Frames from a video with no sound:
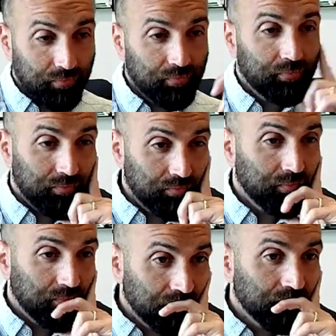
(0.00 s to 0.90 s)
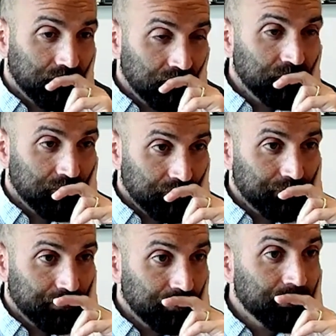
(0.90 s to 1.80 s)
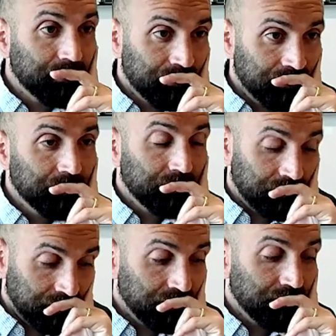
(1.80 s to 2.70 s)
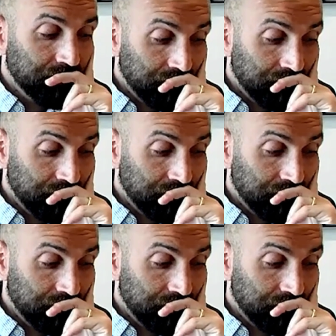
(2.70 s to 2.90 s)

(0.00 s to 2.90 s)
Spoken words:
have first right of refusal or something,